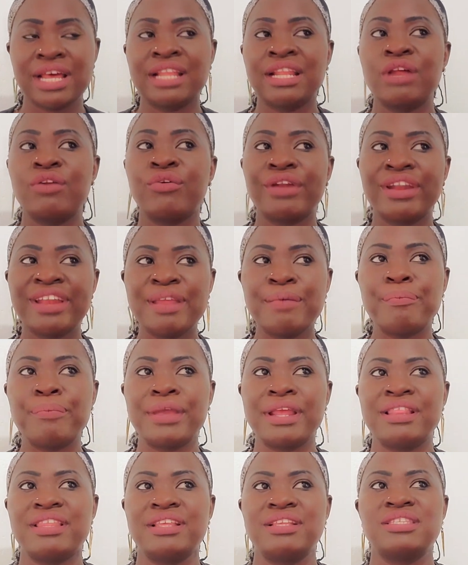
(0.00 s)
and I already
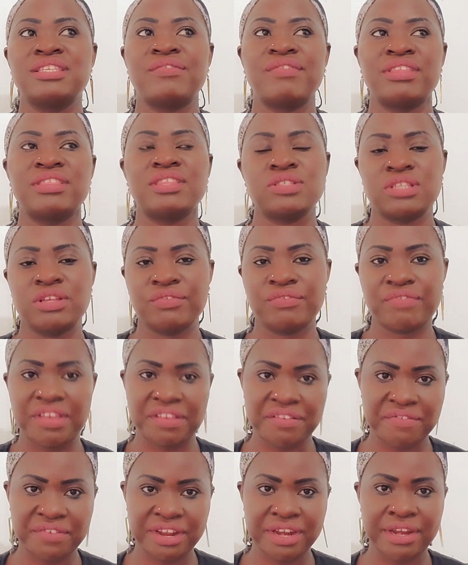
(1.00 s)
paid the
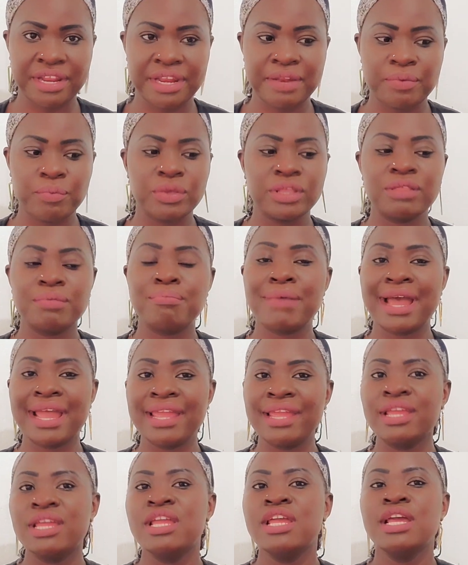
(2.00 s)
7,500 with
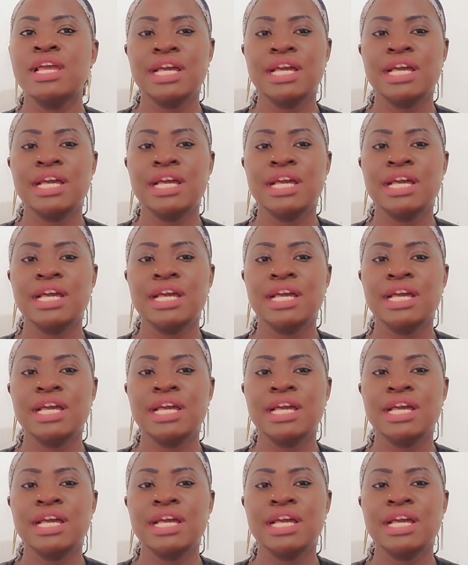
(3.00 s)
my